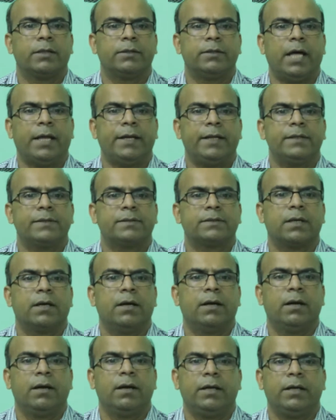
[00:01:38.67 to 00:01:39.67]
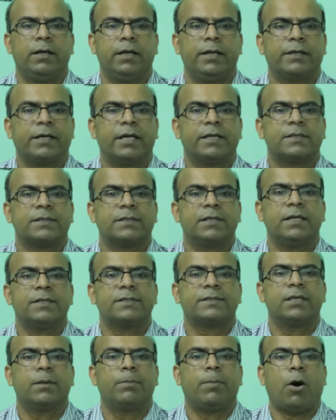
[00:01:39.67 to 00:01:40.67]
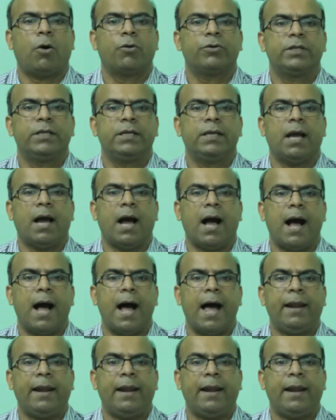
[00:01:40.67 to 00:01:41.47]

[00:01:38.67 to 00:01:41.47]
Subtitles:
That is, it concerns about the